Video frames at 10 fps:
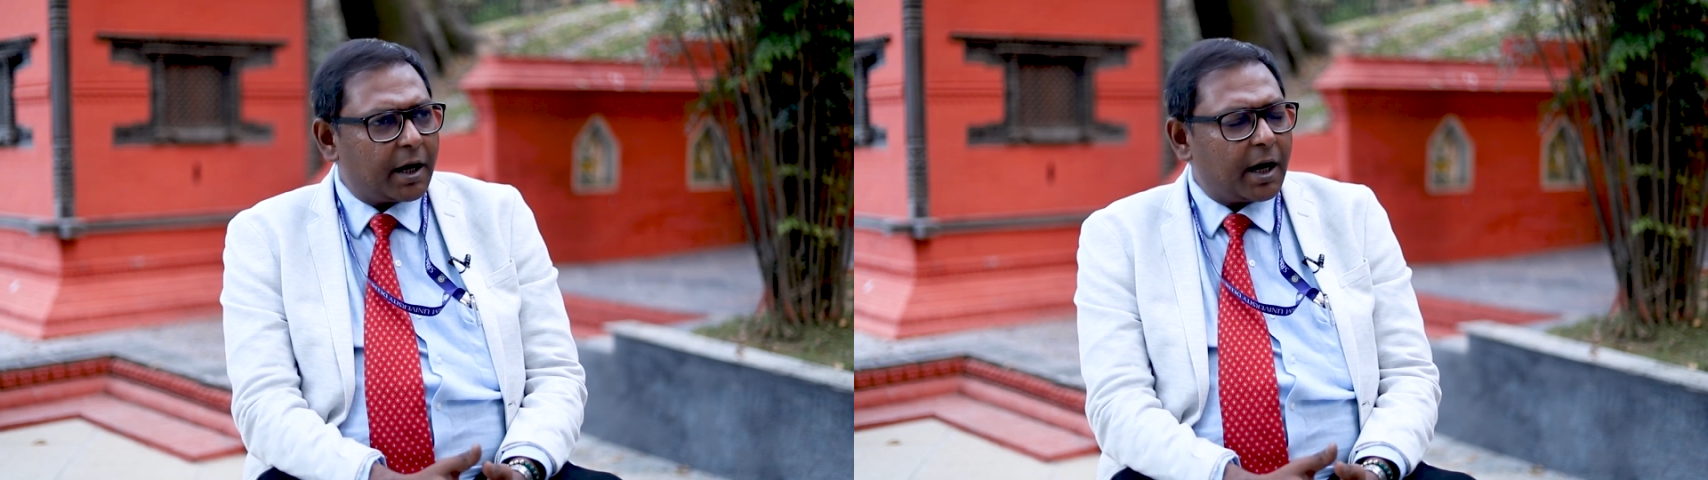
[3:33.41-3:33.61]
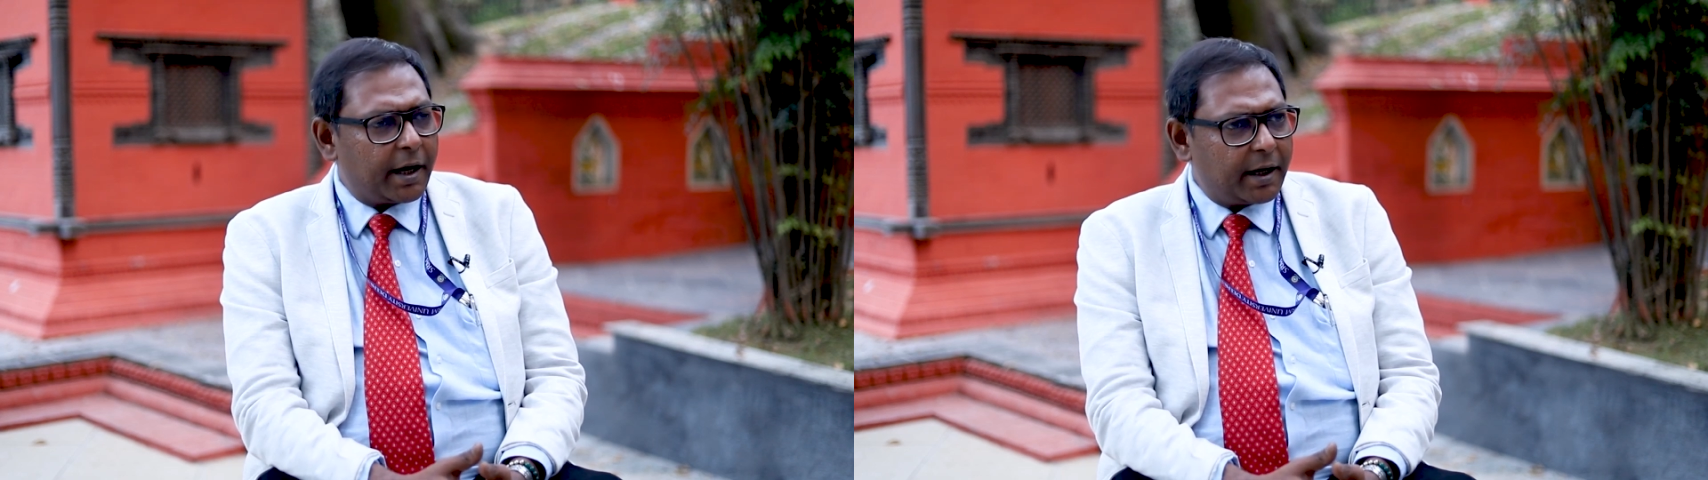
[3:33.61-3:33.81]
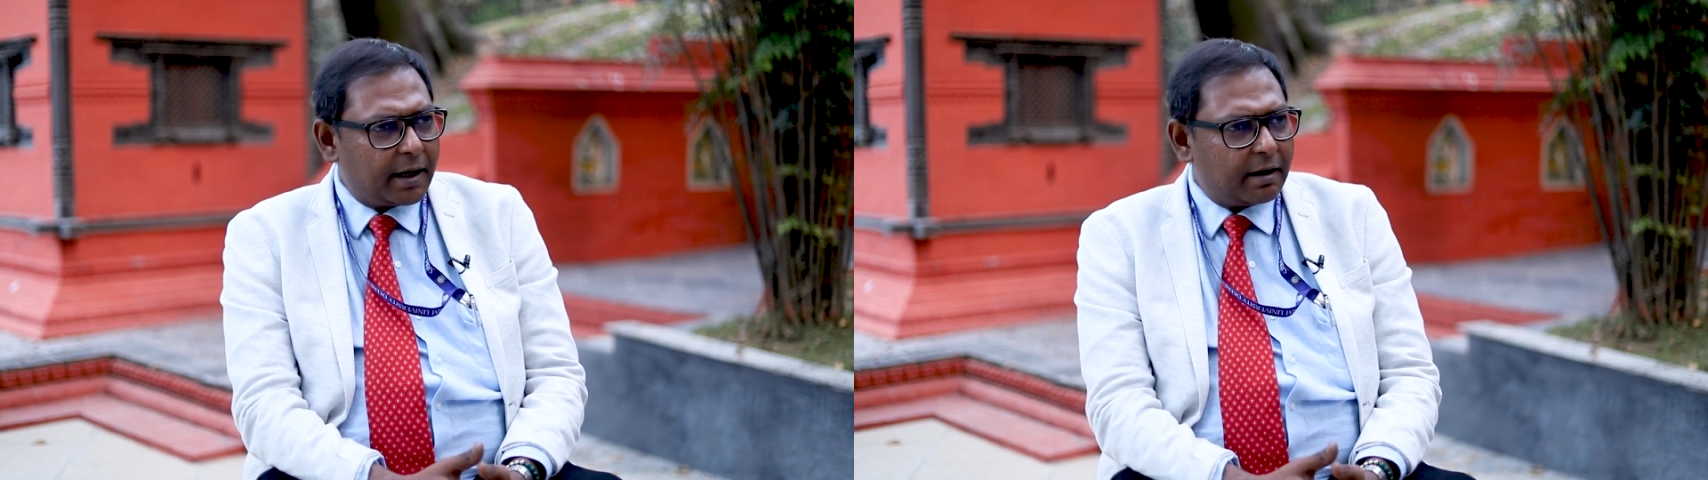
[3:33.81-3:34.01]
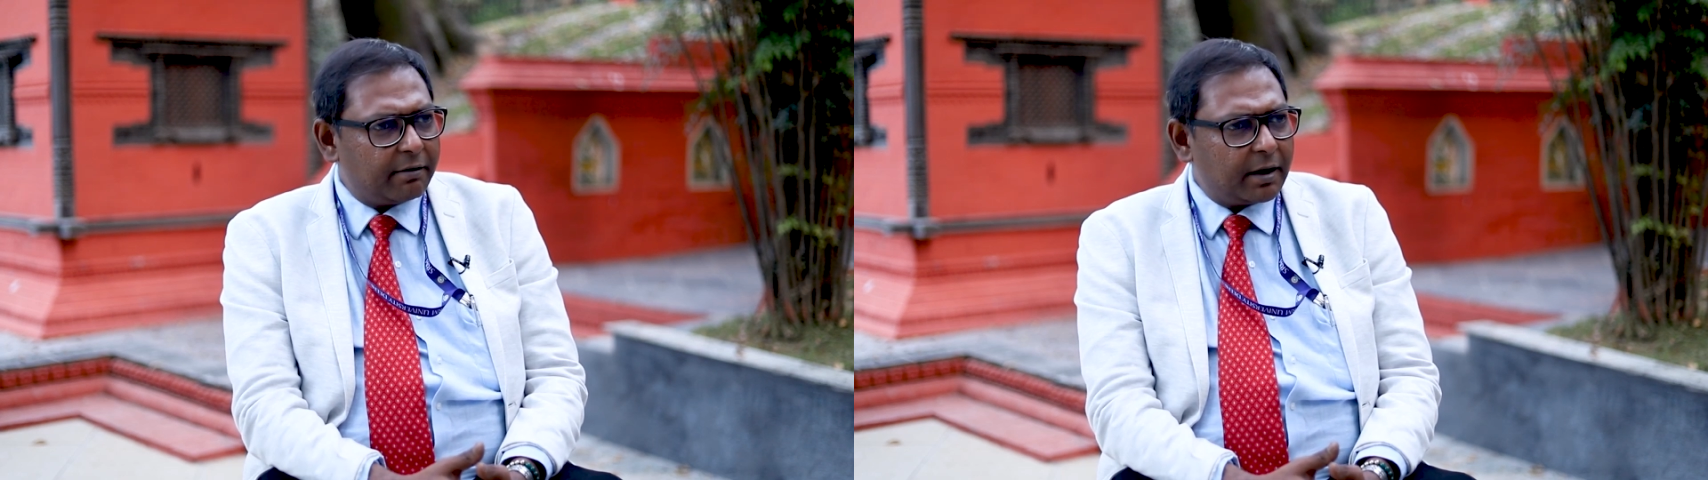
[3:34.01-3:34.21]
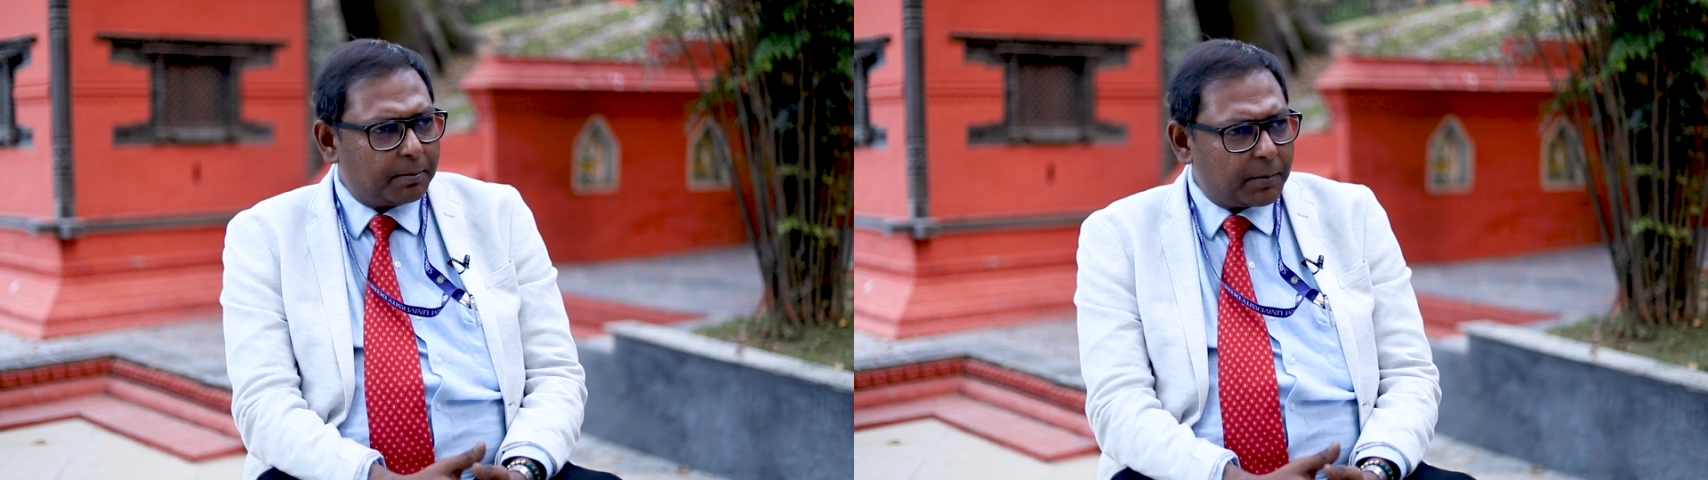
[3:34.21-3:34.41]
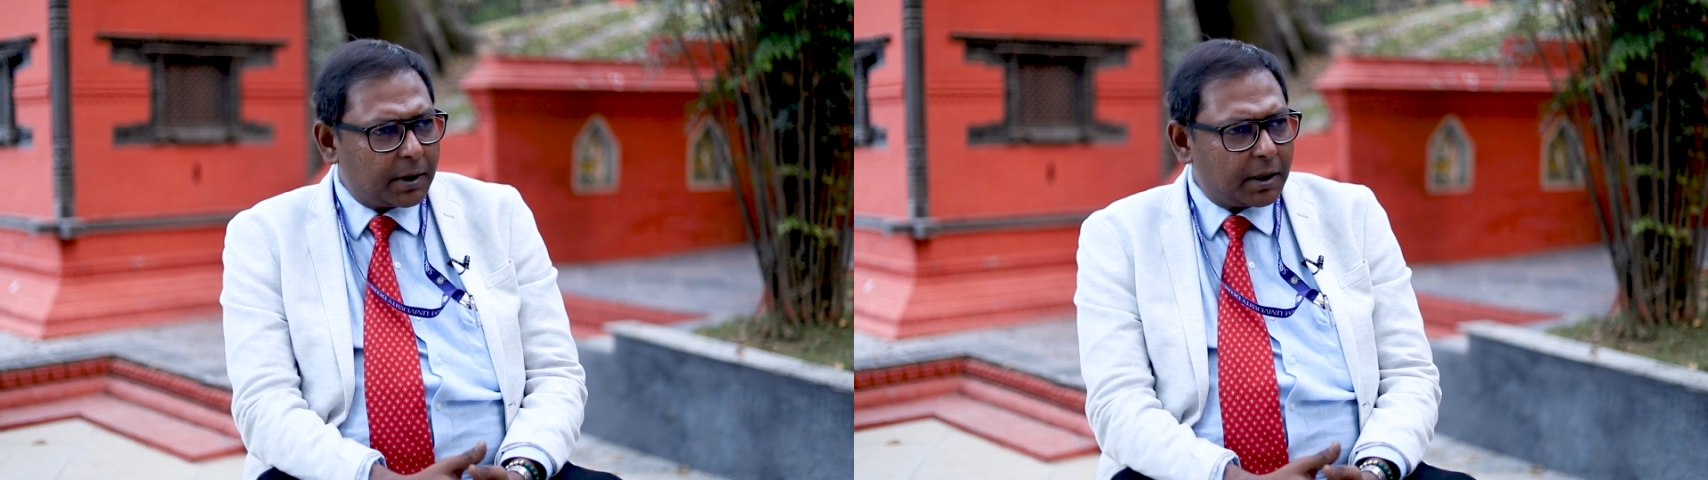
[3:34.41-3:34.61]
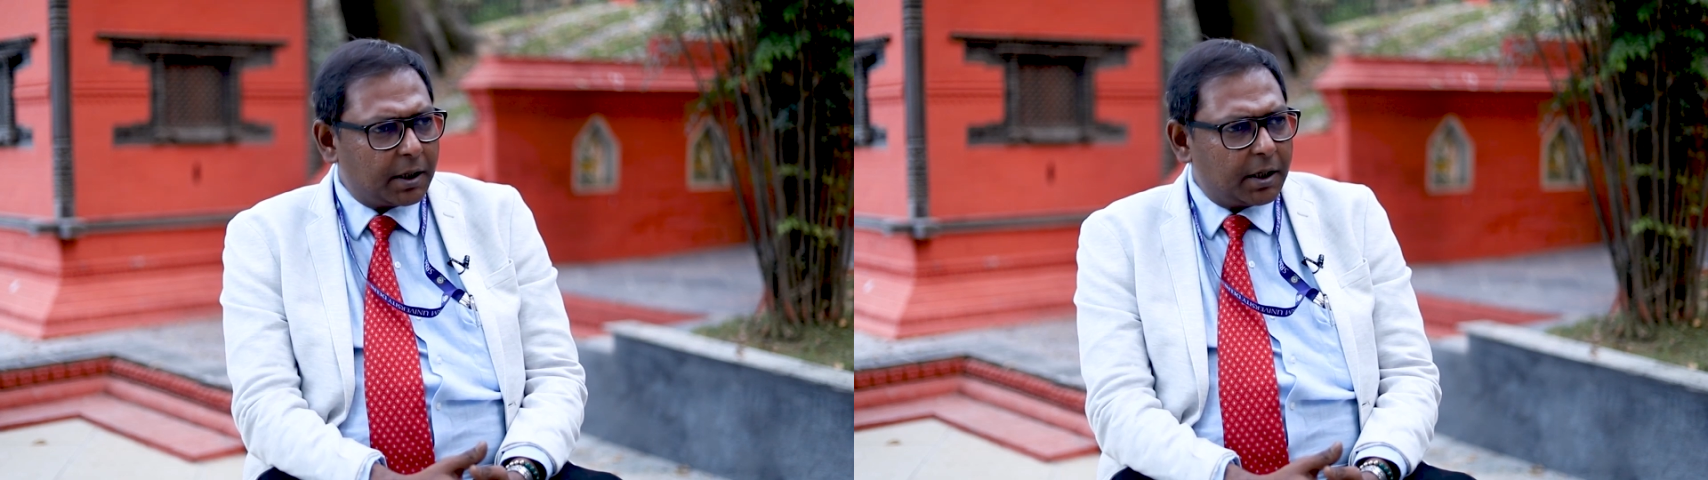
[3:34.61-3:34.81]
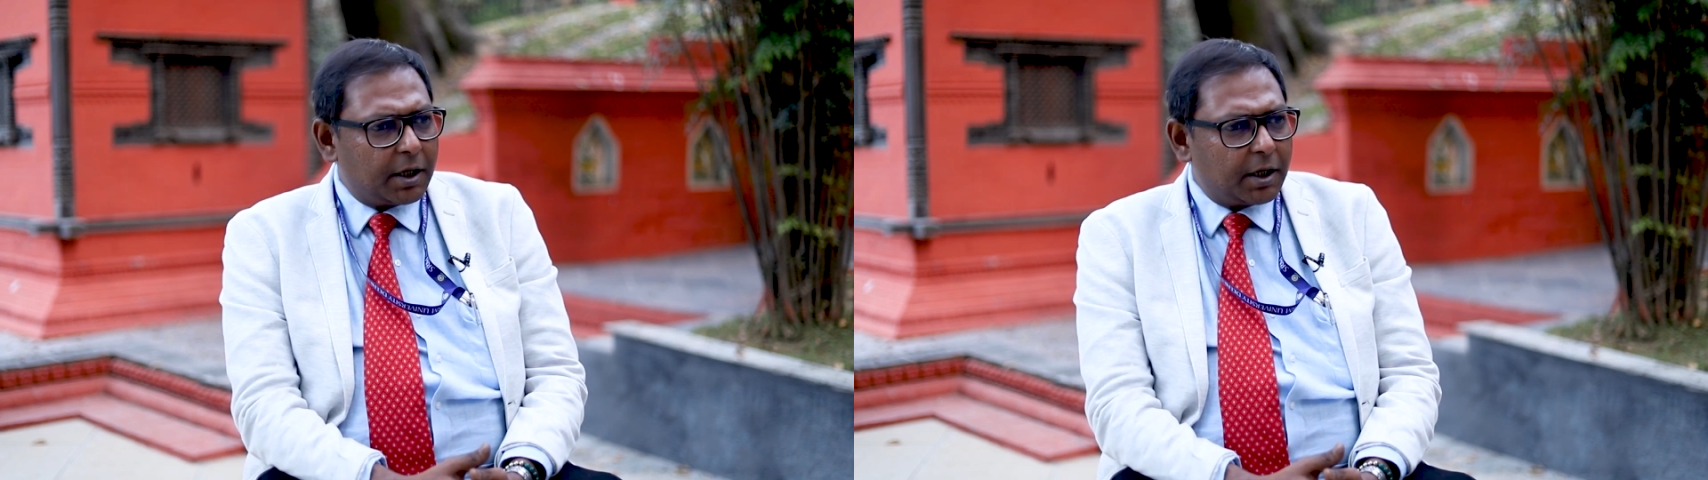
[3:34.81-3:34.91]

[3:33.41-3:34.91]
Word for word: a higher level. Huh?